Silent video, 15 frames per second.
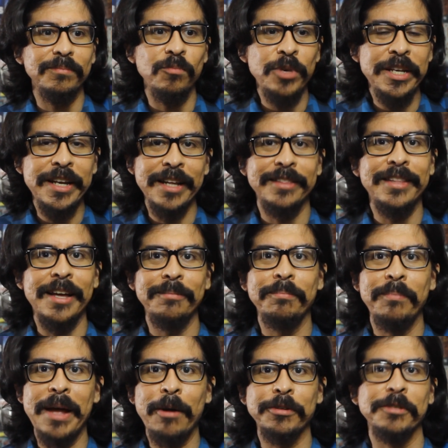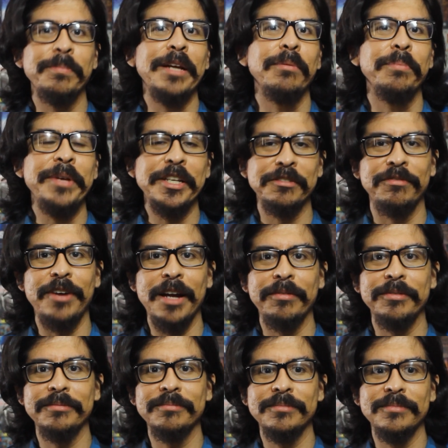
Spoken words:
we get that backwards compatible PS5.